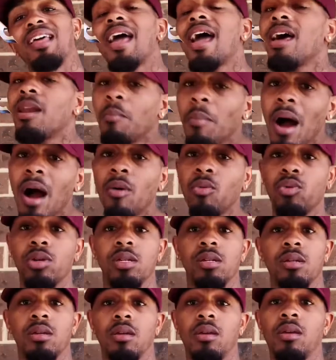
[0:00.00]
a bye week.
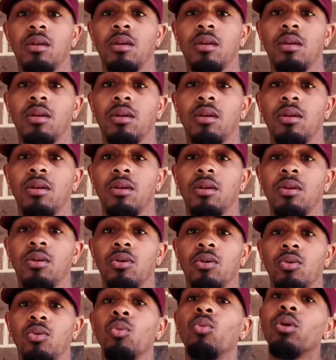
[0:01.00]

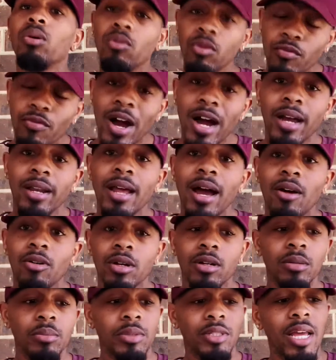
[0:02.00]
We will find out
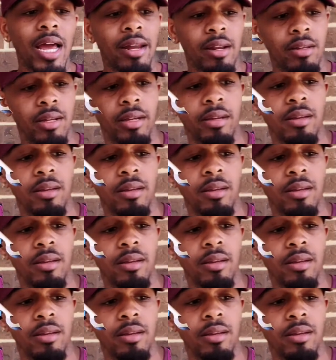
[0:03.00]
come Saturday.